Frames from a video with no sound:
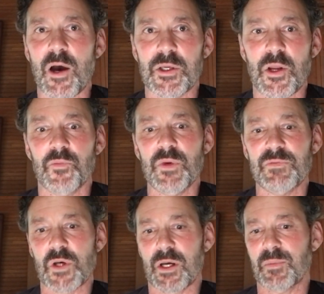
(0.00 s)
And we've
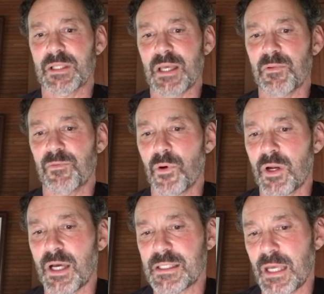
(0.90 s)
talked about that before. And
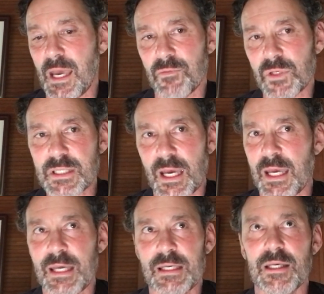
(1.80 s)
I say every
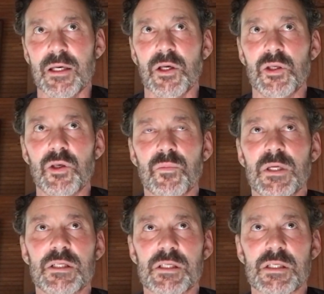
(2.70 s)
day
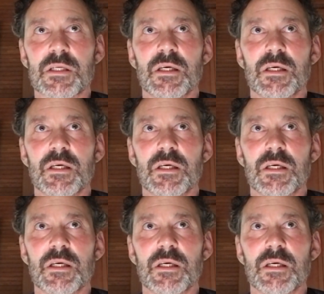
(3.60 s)
humans